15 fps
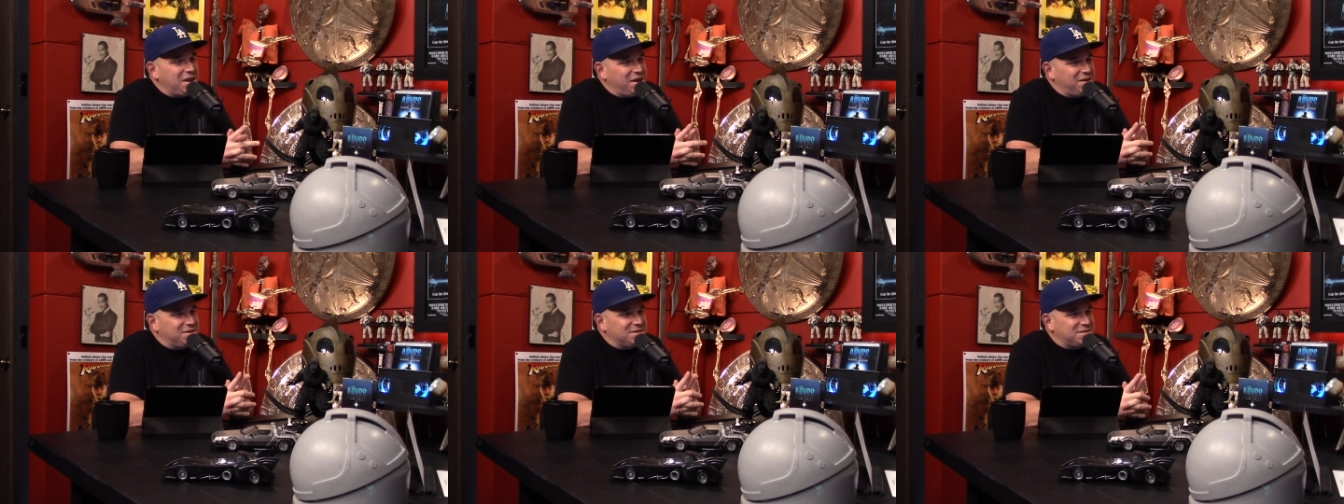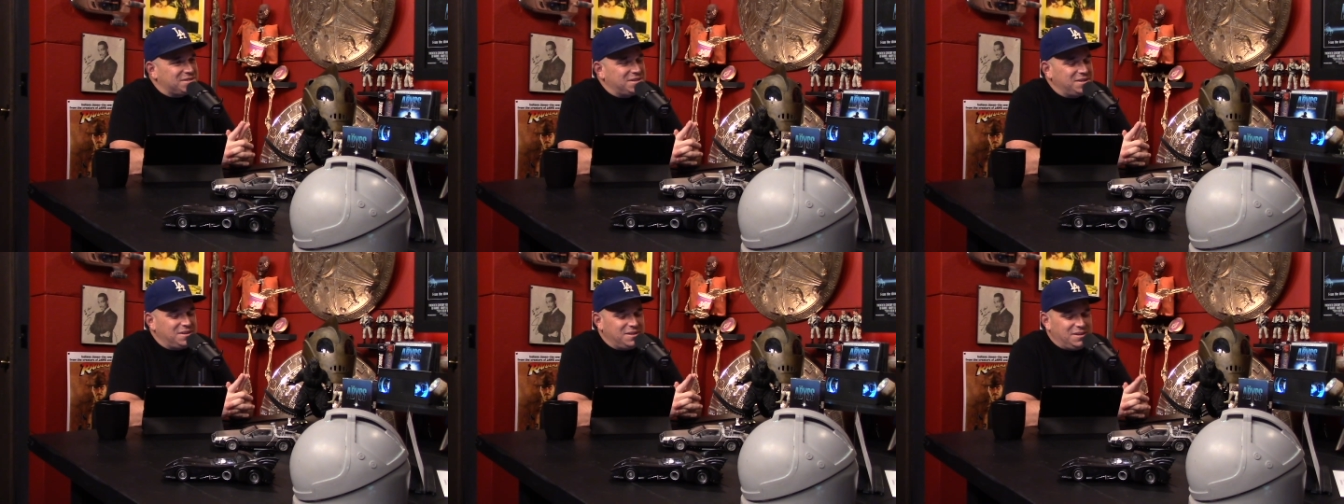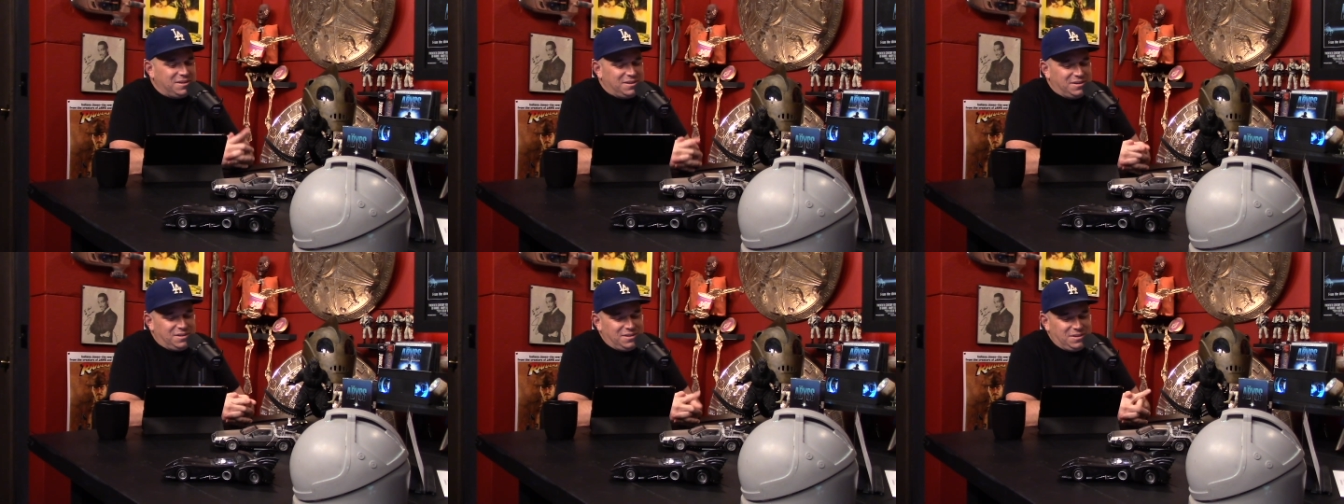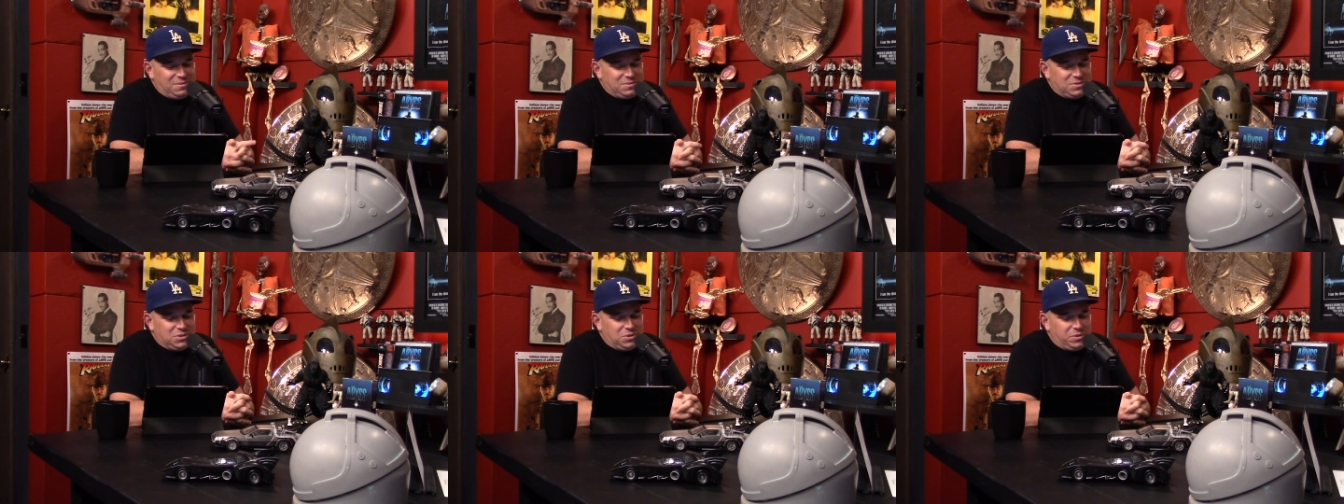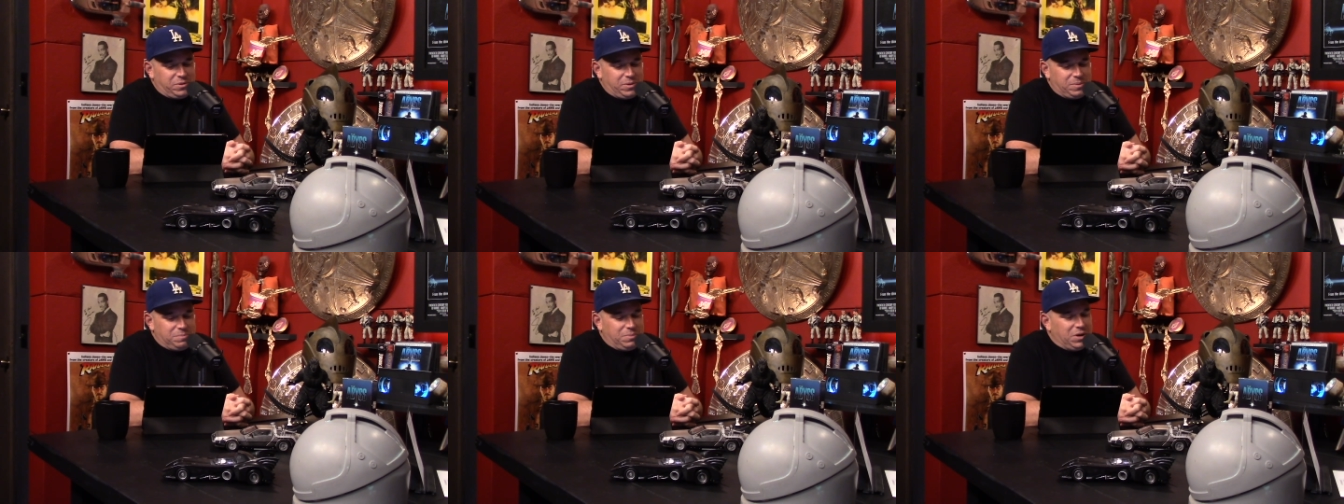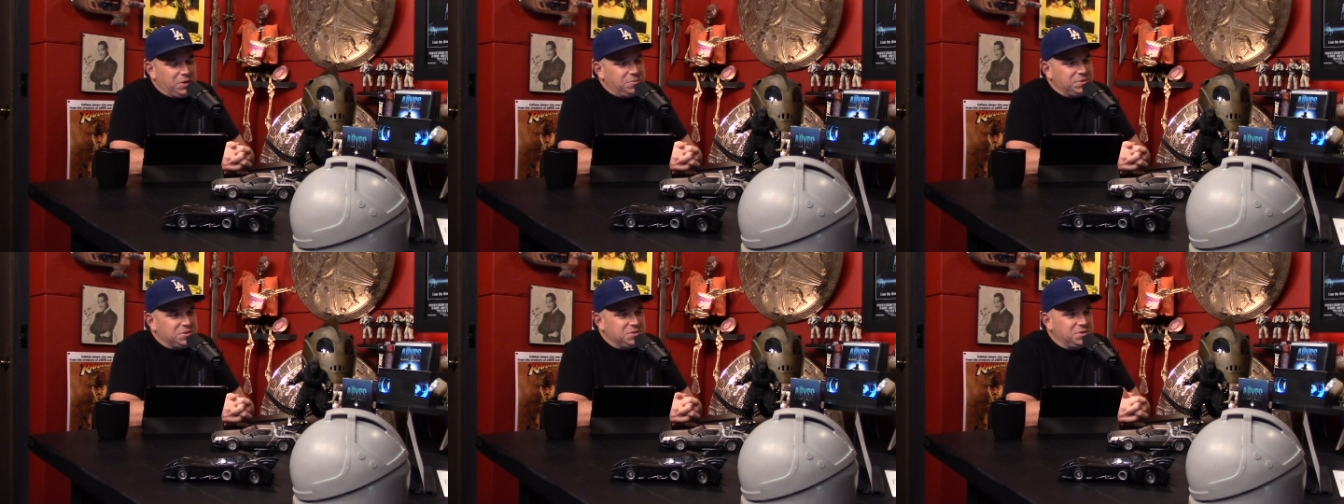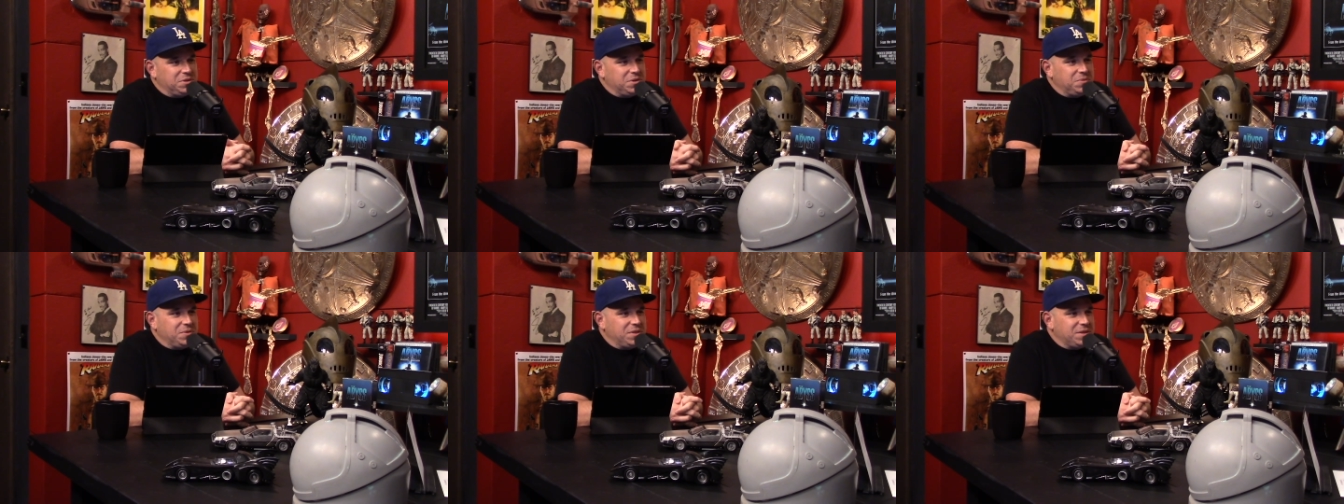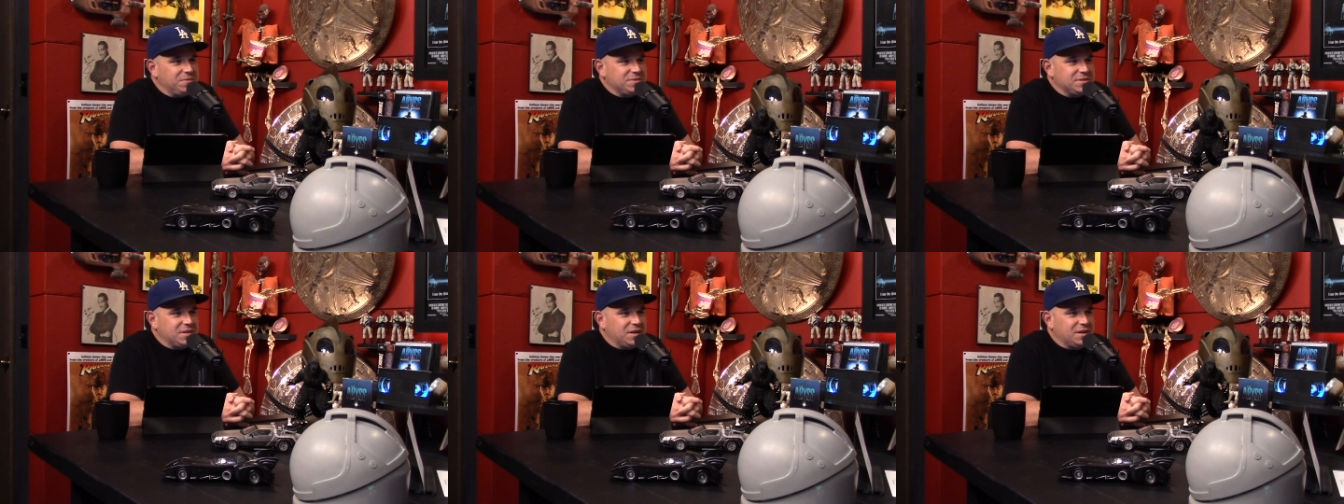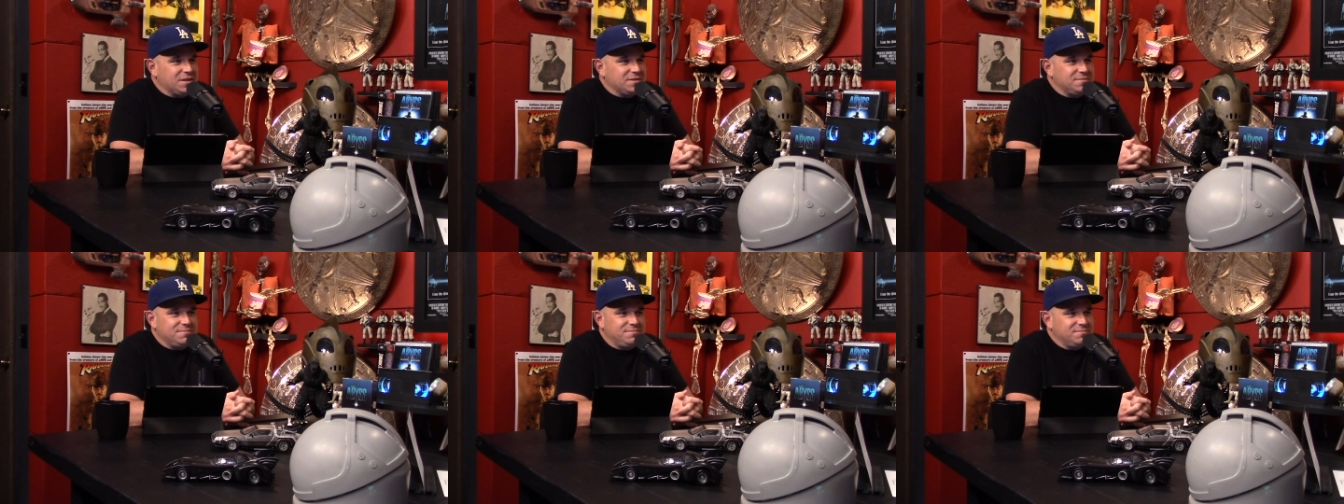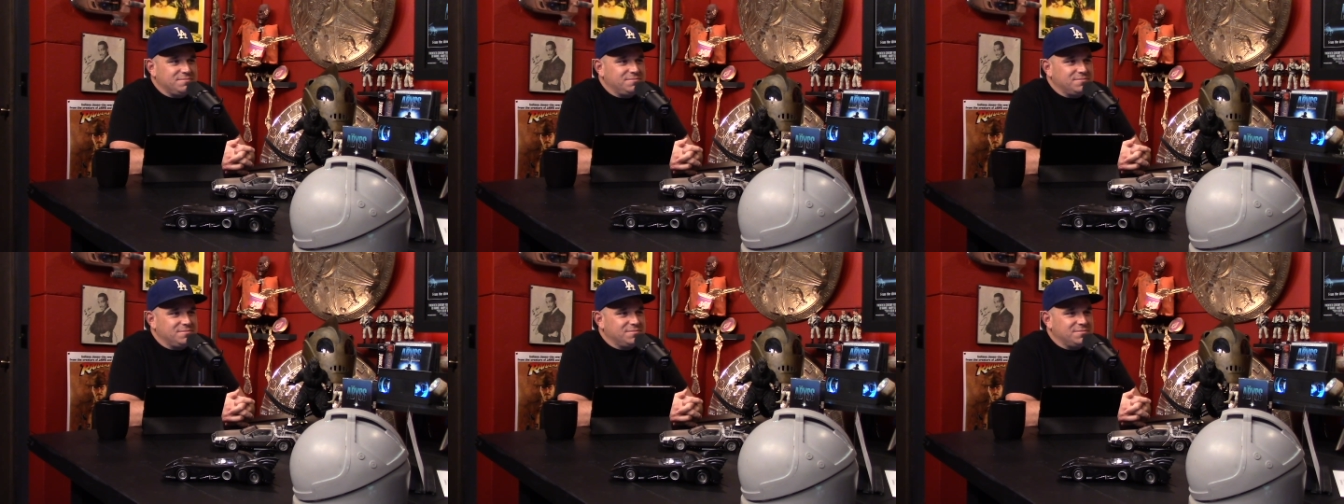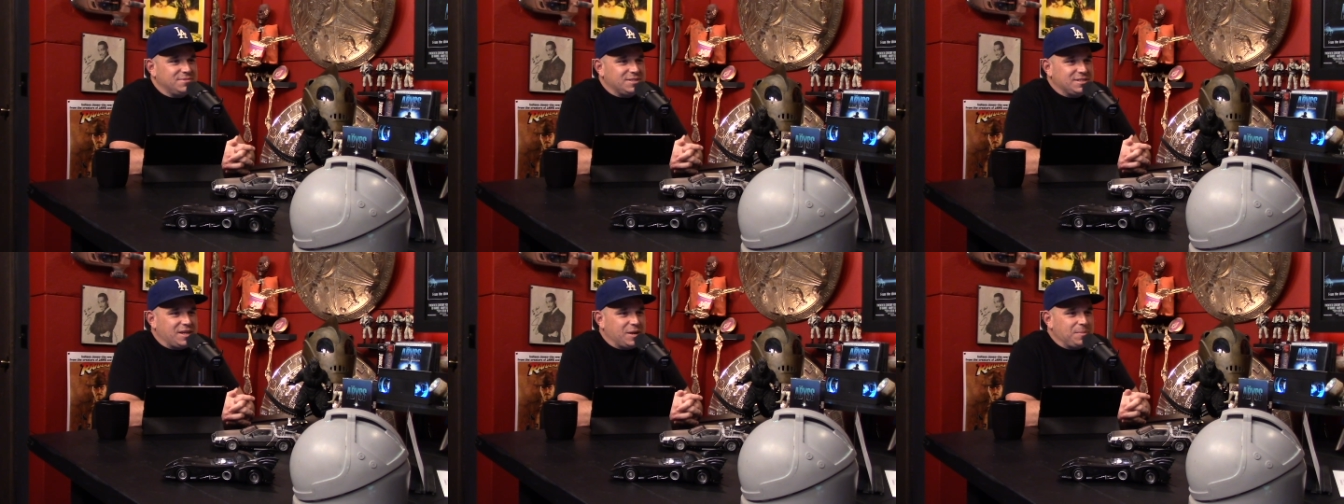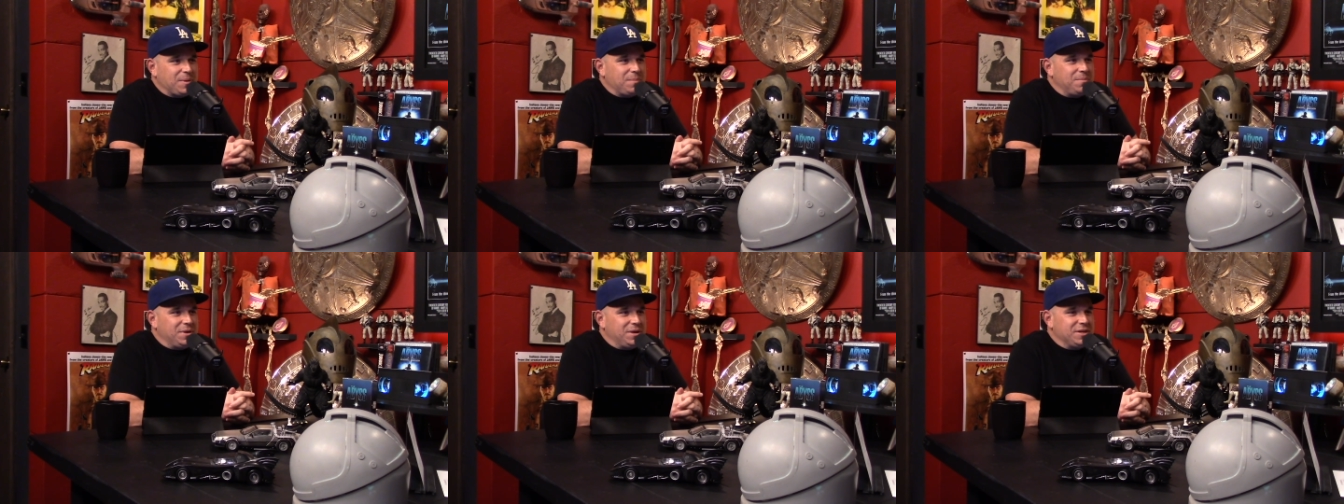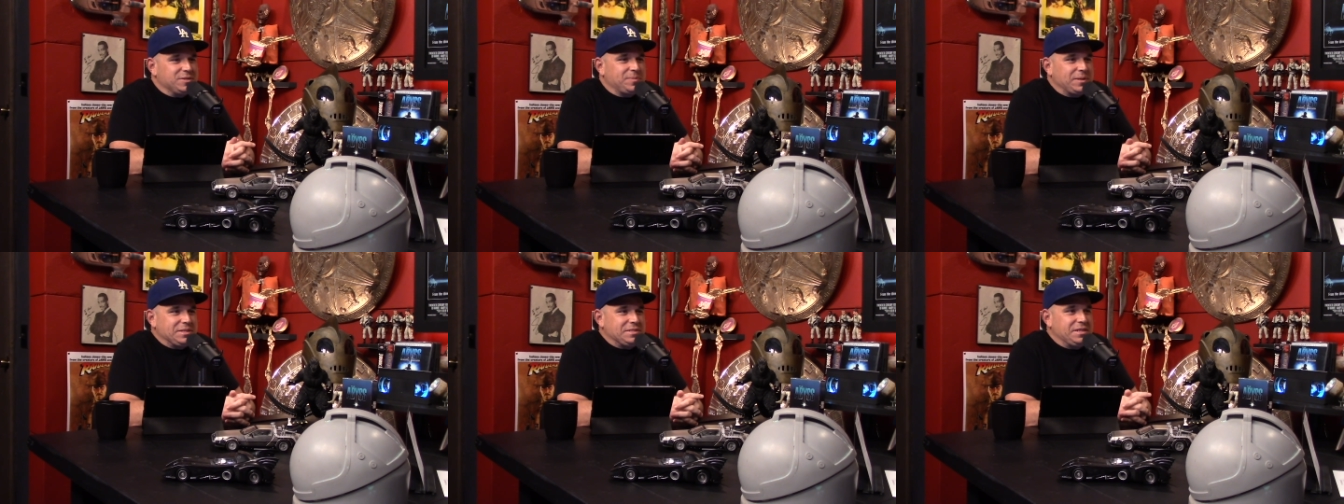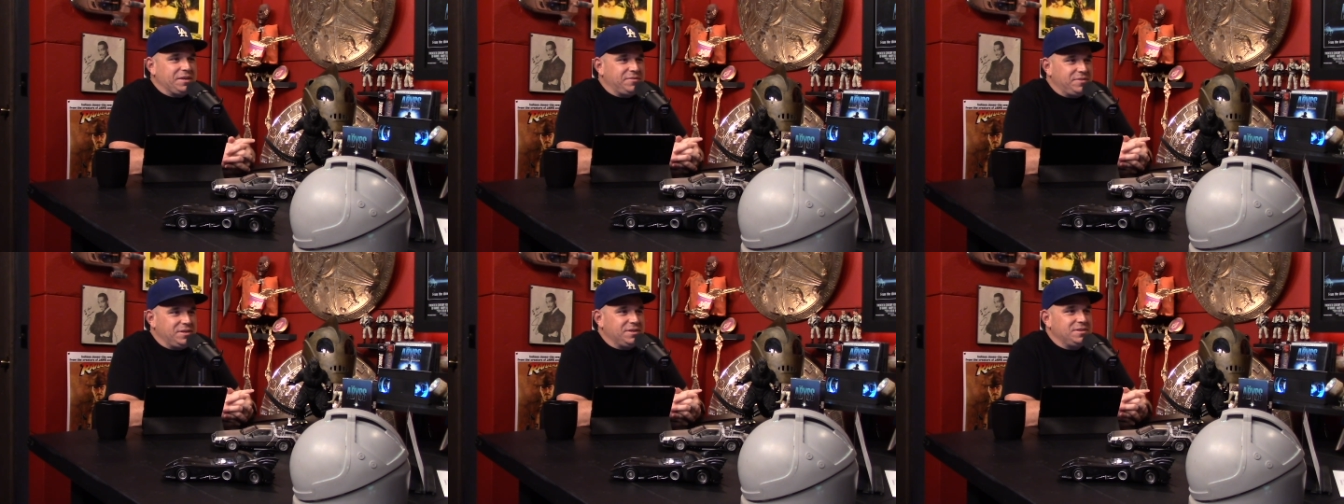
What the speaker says: Harris, he was the only one. Bud was the only one that was like, it's not about money, it's about safety.